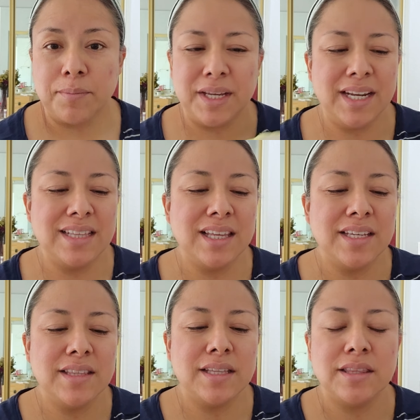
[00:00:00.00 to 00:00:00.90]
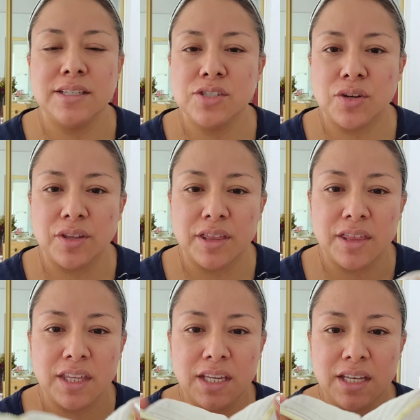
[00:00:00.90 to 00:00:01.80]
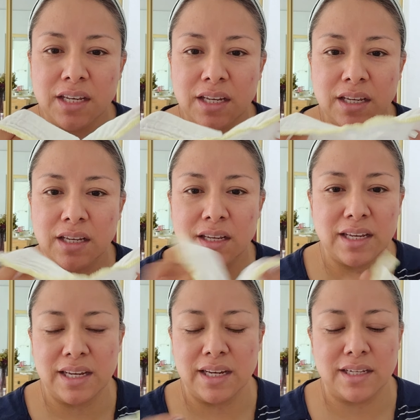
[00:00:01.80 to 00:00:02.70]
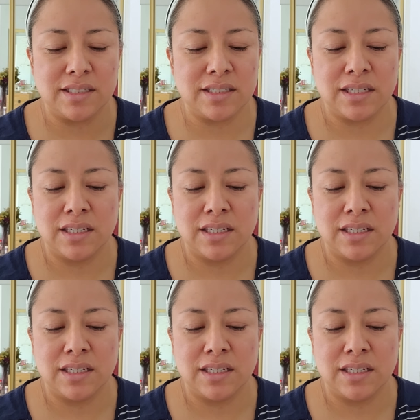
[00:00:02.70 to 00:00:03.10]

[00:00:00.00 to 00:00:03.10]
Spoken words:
And I like that these are thin and